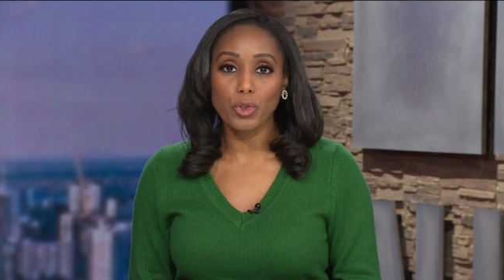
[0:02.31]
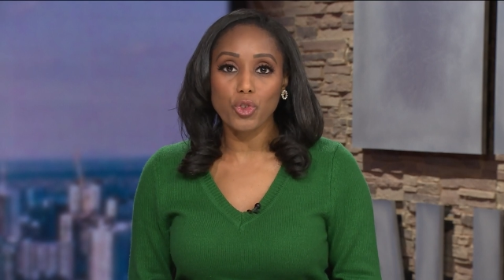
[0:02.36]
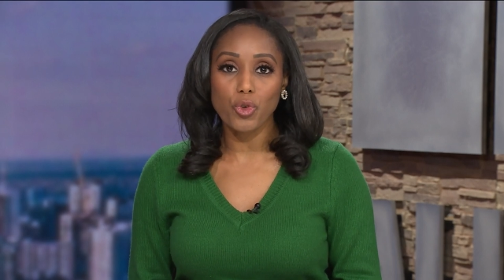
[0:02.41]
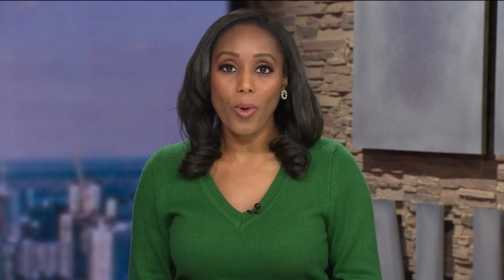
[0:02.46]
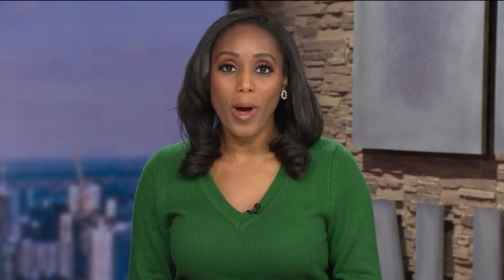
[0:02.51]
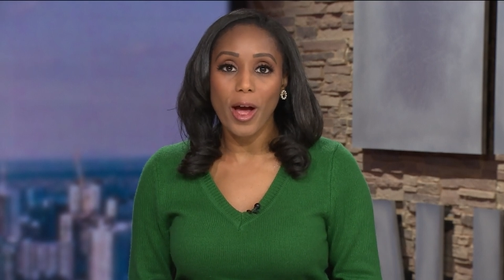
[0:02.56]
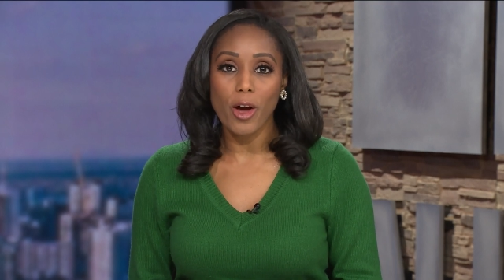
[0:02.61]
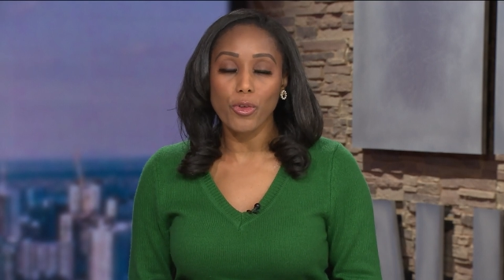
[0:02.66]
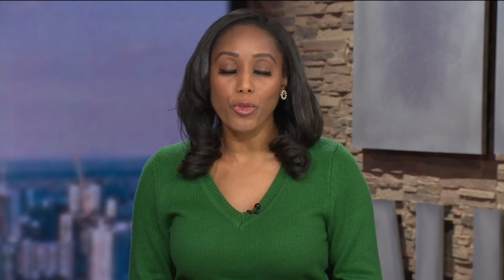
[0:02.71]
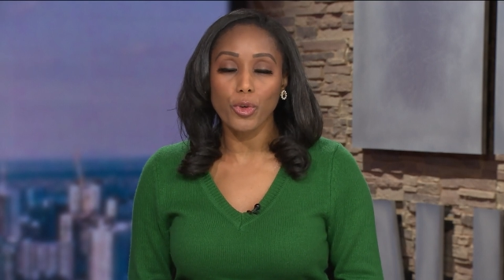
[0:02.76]

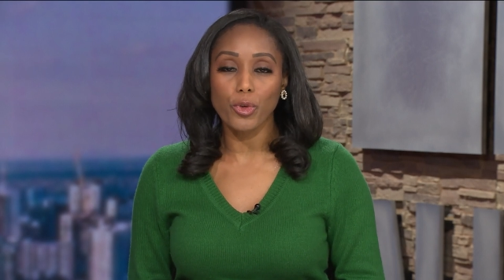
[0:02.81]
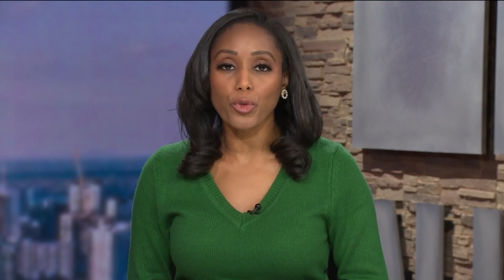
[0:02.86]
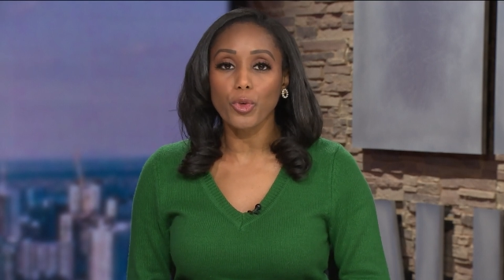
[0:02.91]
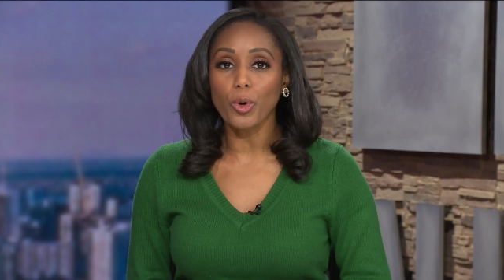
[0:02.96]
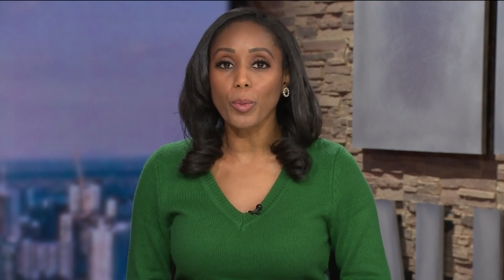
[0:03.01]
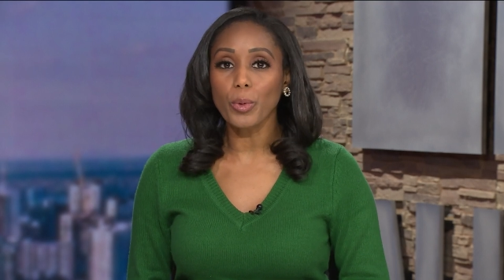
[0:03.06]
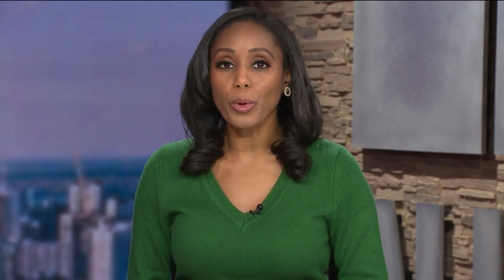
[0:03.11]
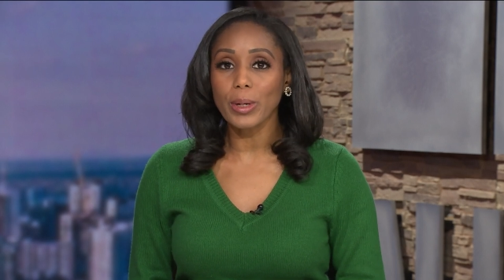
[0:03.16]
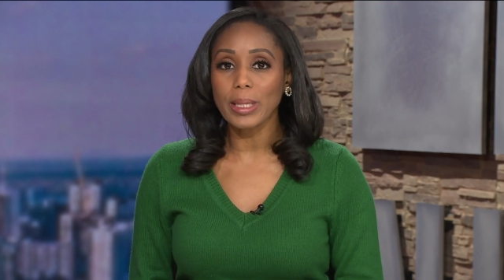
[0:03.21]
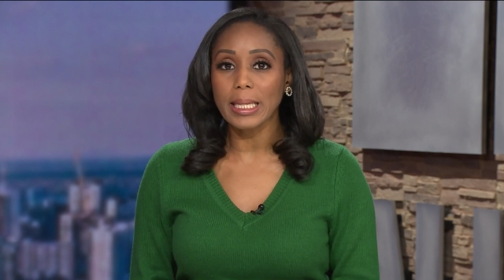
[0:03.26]
trial for
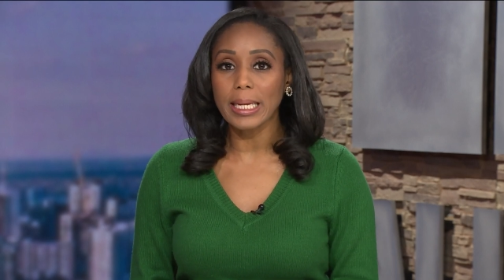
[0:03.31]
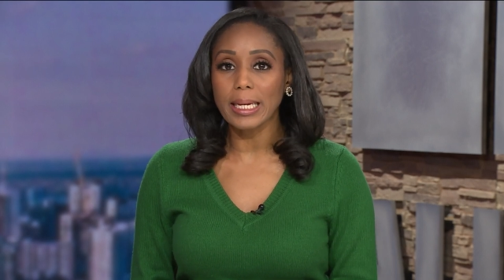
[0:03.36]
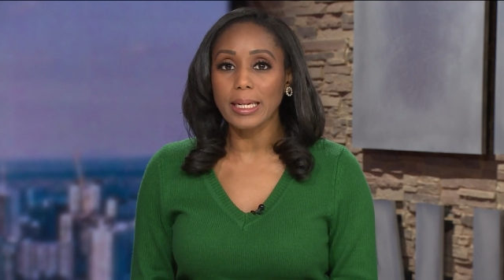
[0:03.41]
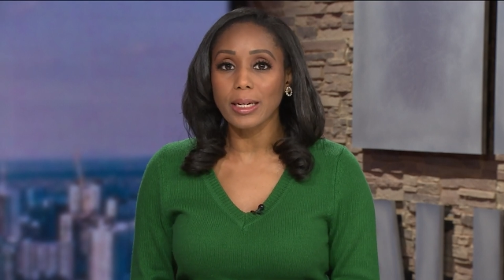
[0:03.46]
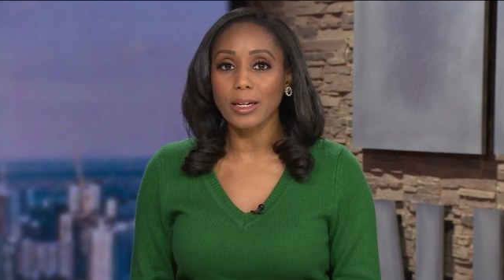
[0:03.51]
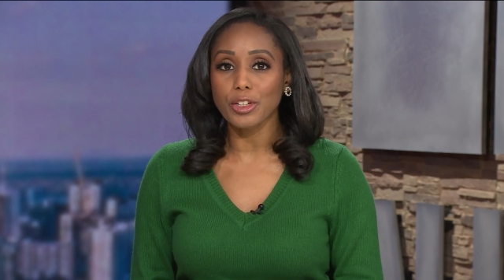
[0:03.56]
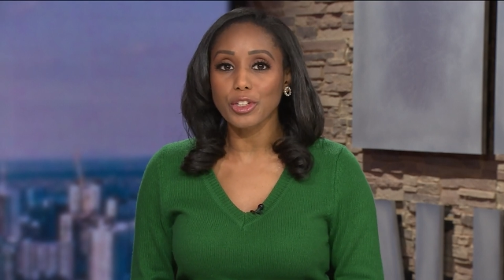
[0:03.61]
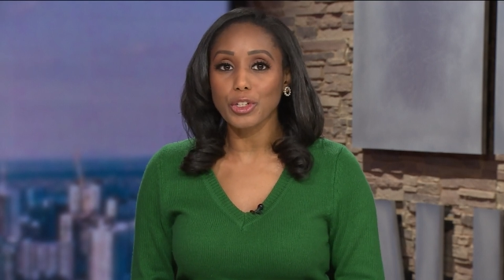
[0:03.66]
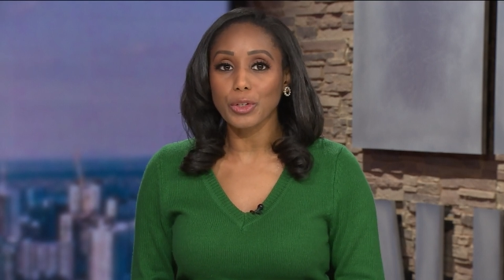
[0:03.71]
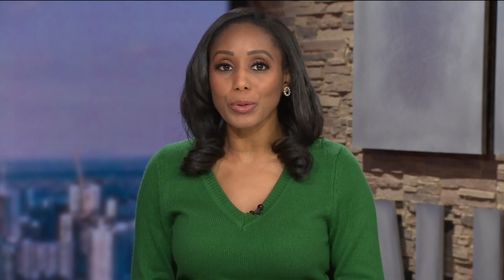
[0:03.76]
former
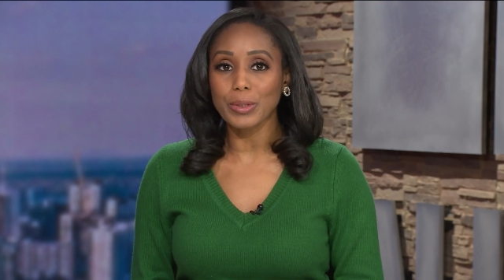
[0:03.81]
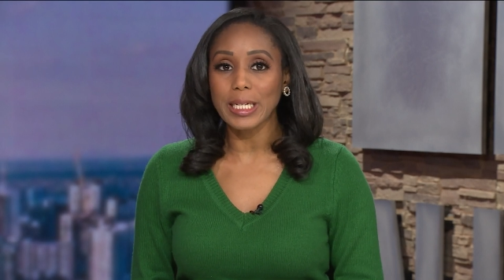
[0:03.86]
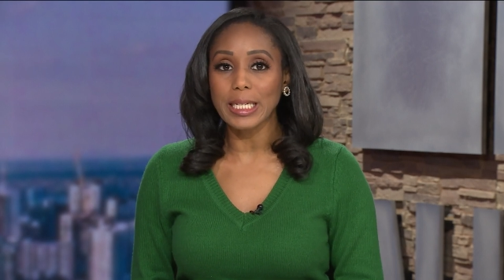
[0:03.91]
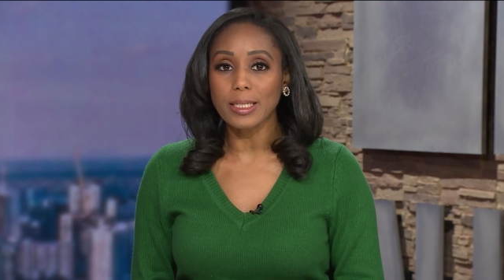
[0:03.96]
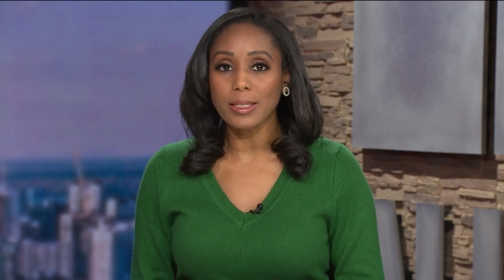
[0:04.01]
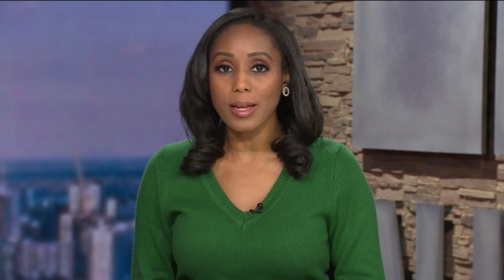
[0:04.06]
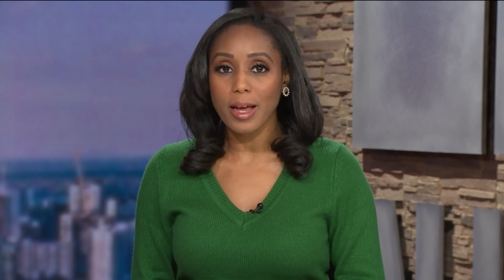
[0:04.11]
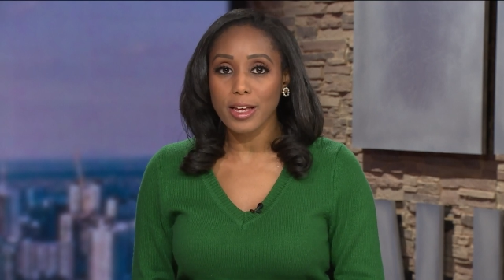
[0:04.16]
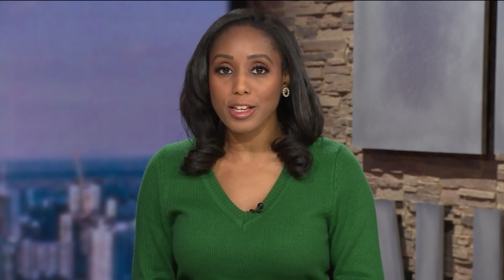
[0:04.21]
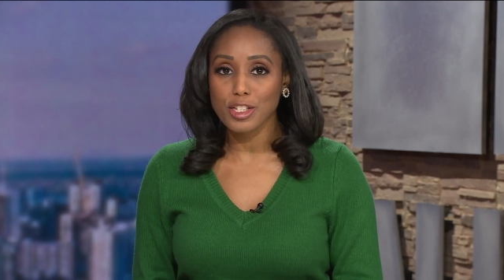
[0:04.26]
Atlanta
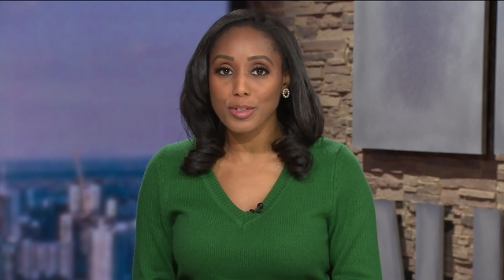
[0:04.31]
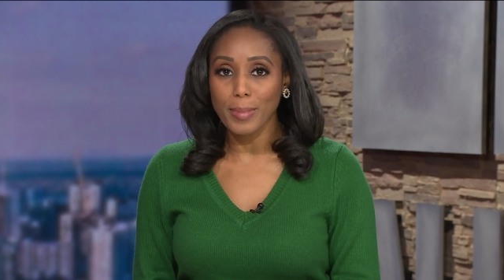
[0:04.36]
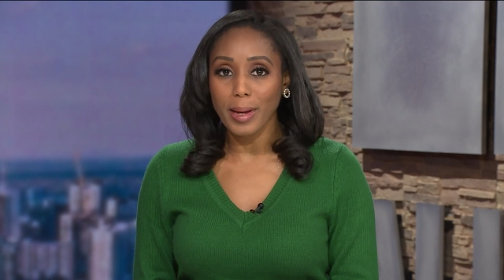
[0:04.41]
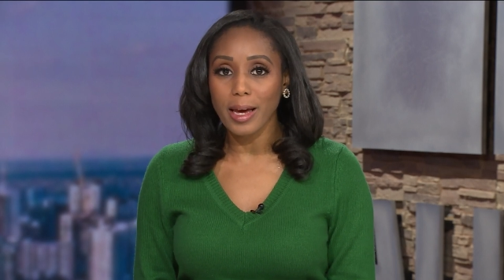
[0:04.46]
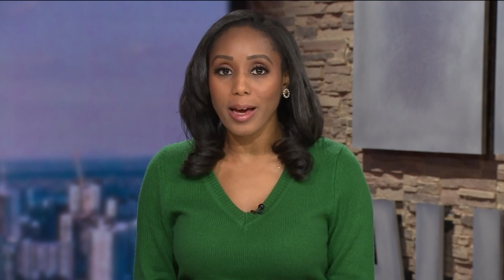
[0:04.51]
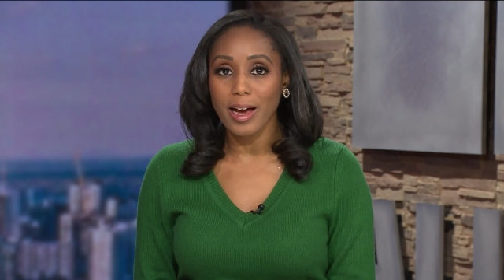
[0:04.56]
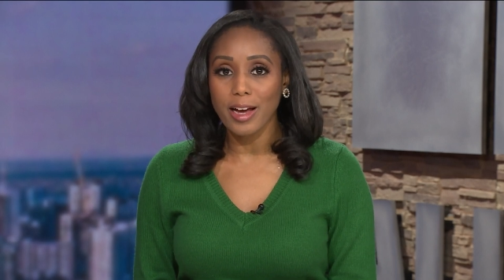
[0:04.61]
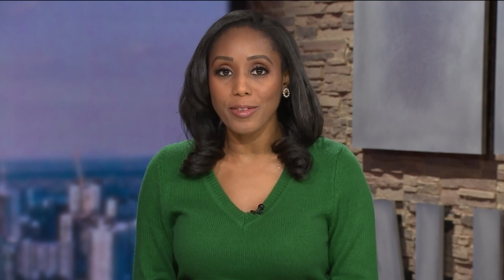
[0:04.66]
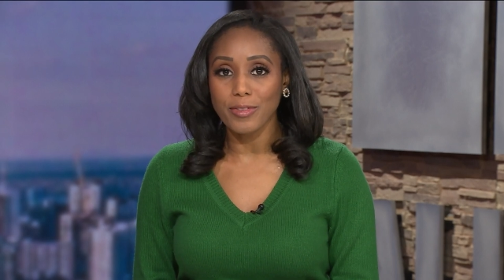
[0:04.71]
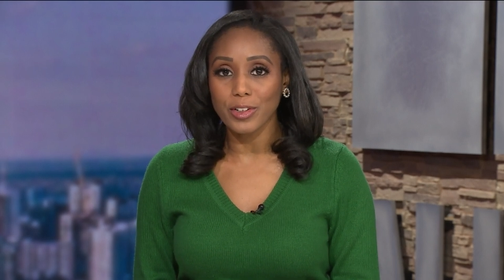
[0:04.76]
attorney Tex
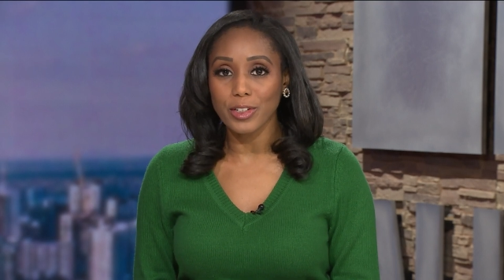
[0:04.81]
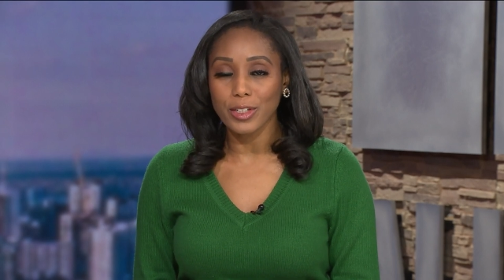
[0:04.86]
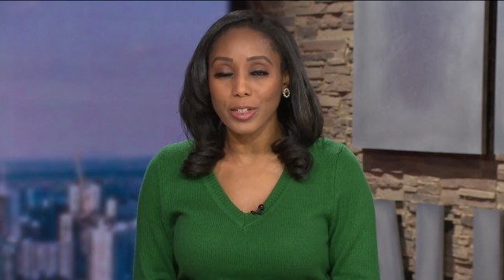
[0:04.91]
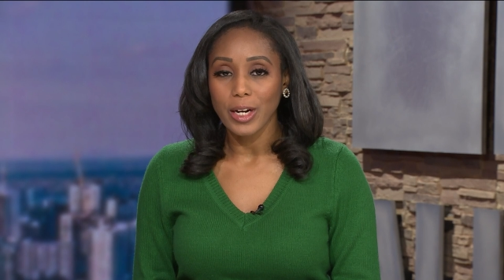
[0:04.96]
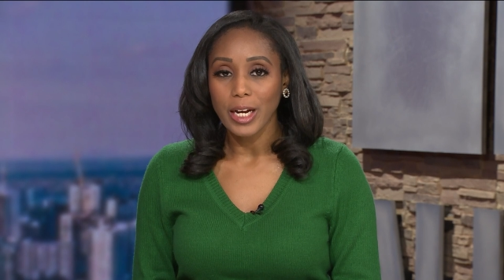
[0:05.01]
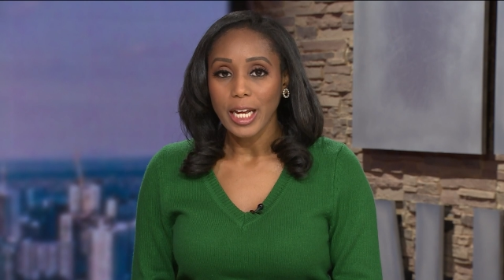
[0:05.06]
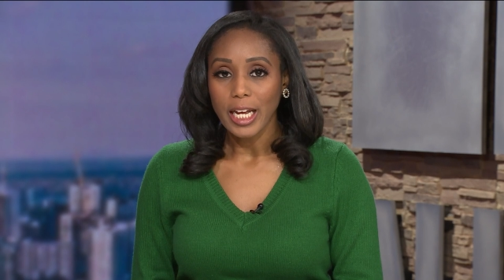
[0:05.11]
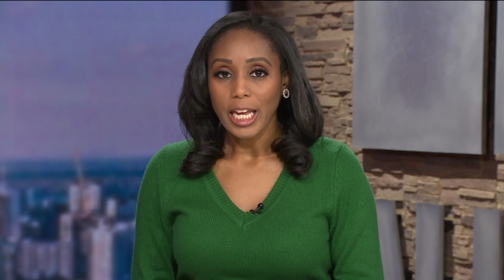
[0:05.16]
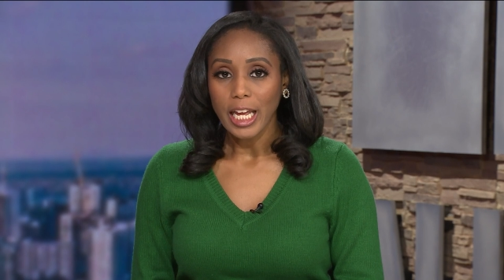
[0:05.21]
McIver.